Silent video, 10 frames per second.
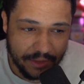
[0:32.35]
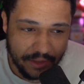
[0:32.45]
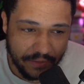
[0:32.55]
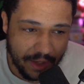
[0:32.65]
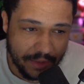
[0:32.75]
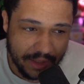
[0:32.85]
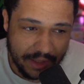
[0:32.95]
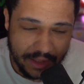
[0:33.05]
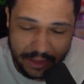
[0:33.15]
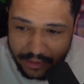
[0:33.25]
if you if I went to
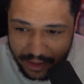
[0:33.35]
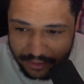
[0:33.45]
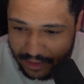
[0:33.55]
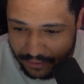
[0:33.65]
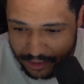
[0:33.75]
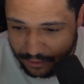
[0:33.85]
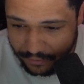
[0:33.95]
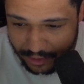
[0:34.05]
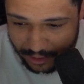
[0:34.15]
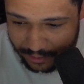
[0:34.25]
Kick, you guys would never show
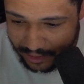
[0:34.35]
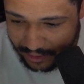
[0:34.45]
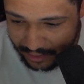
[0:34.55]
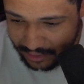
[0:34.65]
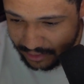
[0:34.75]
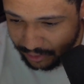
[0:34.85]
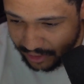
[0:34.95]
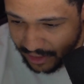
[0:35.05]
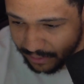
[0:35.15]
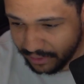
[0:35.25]
fuck up again. It just
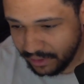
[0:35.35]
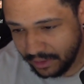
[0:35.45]
wouldn't happen.